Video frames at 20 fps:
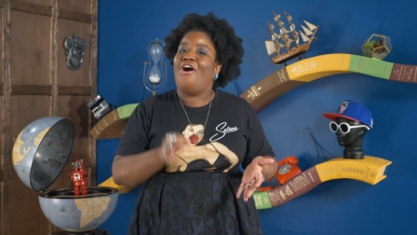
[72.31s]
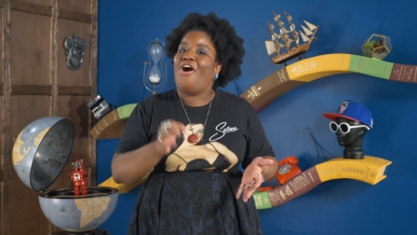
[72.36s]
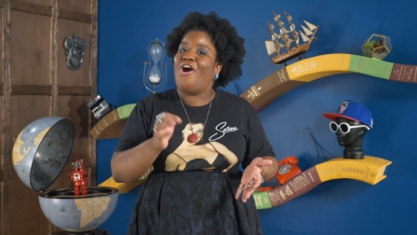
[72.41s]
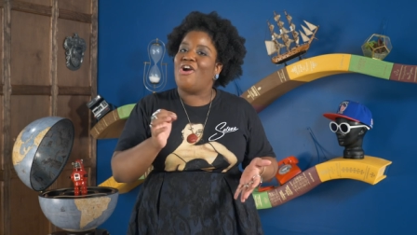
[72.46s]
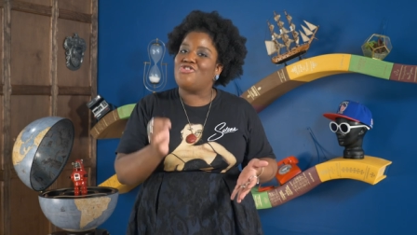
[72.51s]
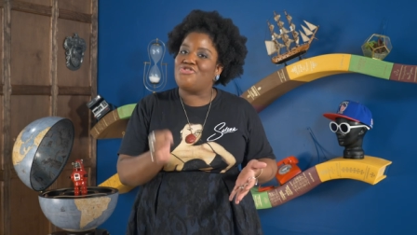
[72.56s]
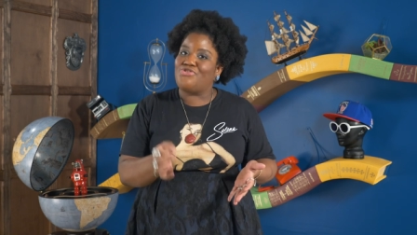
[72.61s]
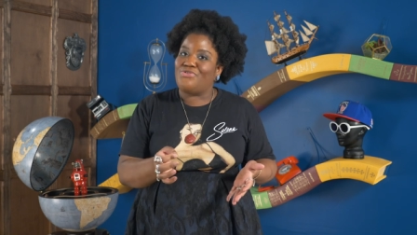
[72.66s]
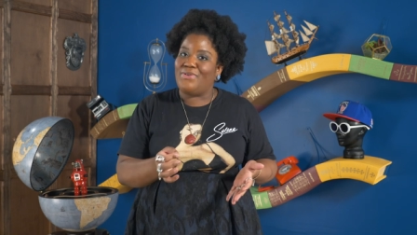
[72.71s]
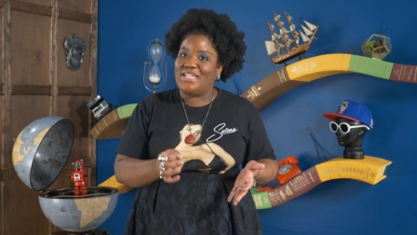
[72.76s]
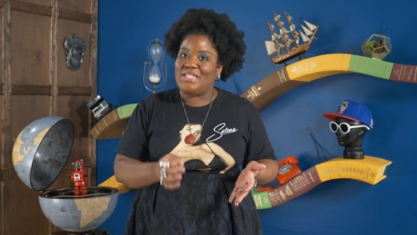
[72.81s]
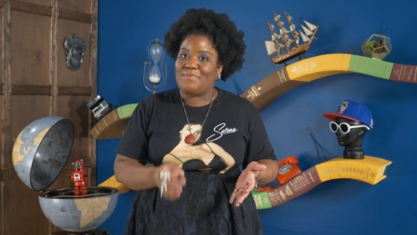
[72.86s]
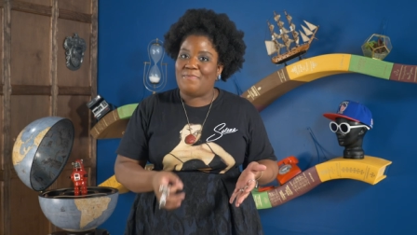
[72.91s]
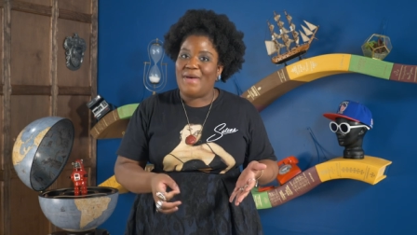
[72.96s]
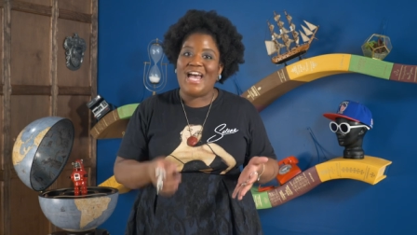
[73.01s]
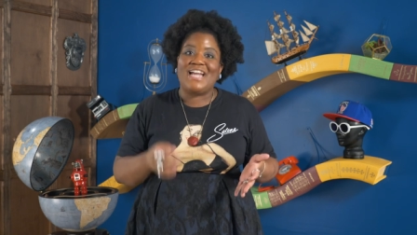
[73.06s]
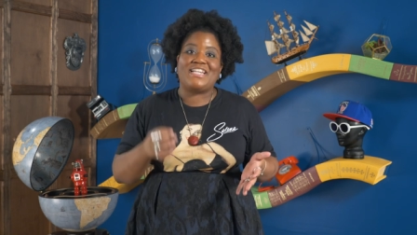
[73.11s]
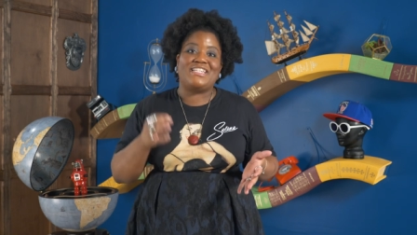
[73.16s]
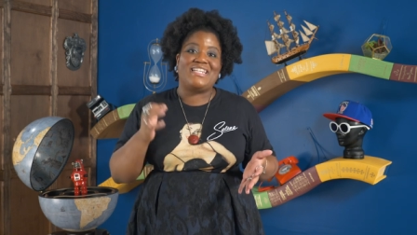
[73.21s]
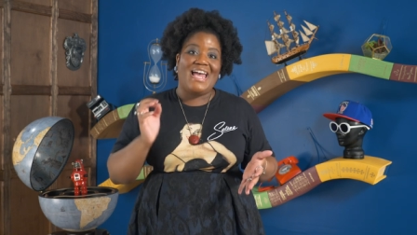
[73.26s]
are traced
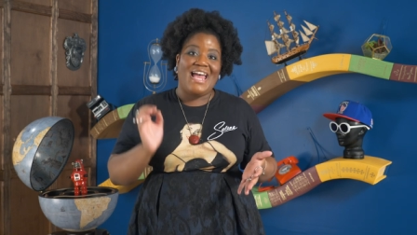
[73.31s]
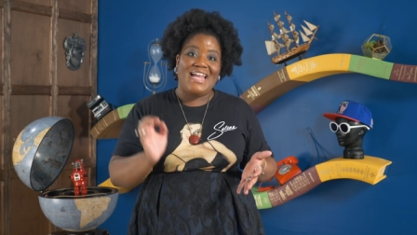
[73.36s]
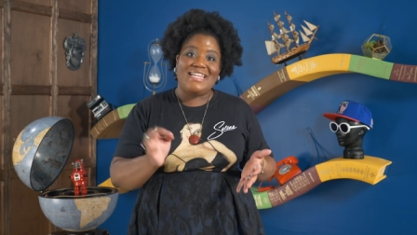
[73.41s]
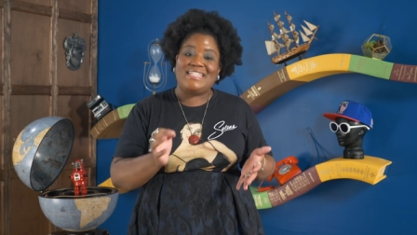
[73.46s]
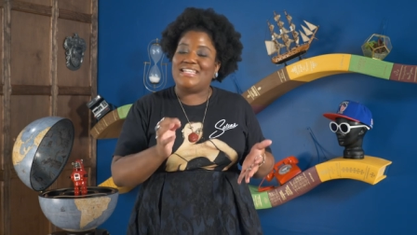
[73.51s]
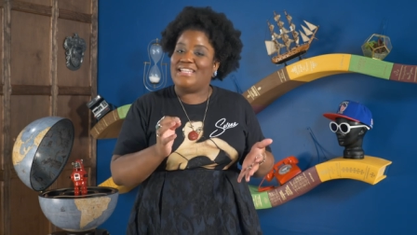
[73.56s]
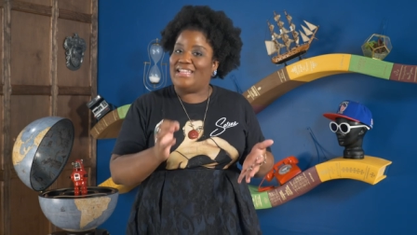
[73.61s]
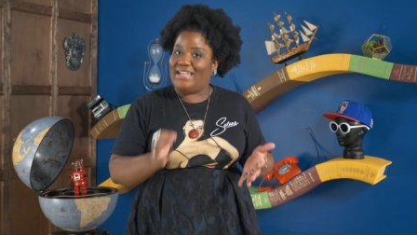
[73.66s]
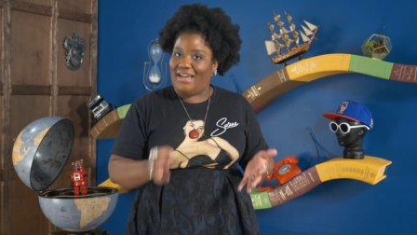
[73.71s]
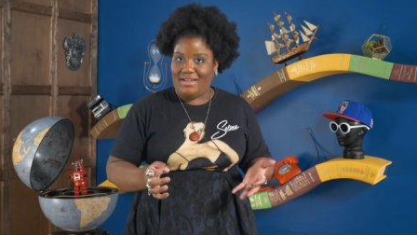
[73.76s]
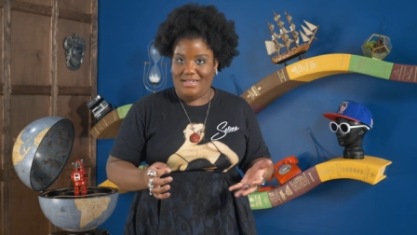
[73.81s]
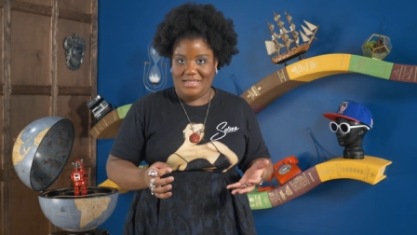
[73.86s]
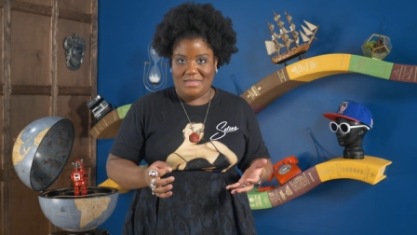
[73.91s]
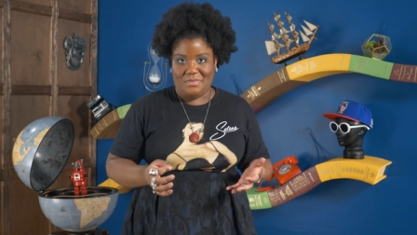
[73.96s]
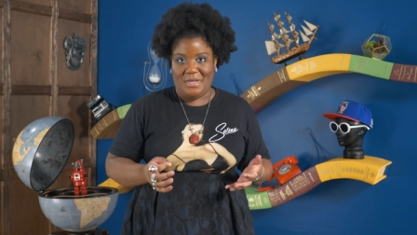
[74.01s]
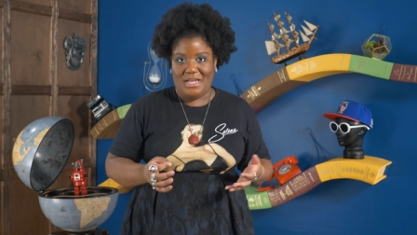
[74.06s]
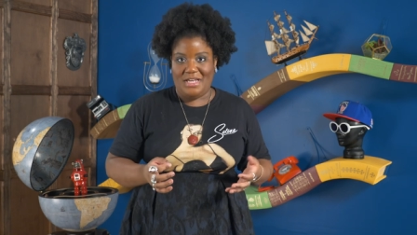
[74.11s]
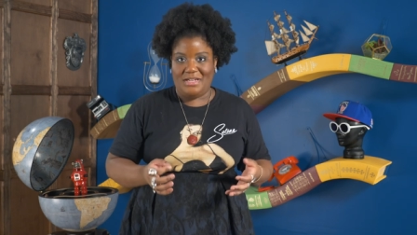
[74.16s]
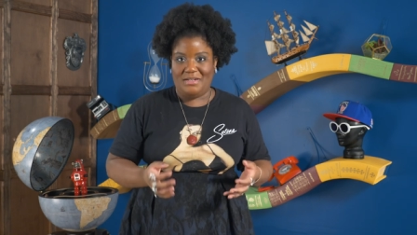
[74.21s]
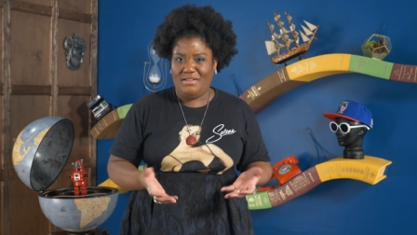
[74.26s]
back to Ötzi the
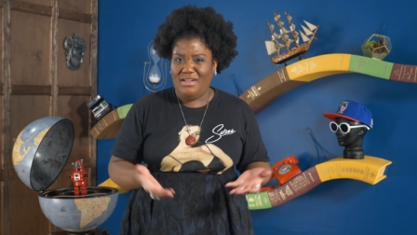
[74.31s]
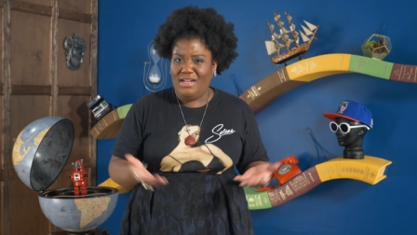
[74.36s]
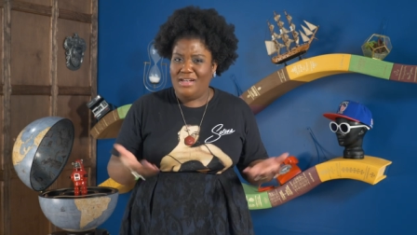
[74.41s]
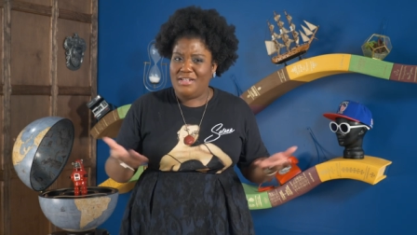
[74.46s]
Iceman.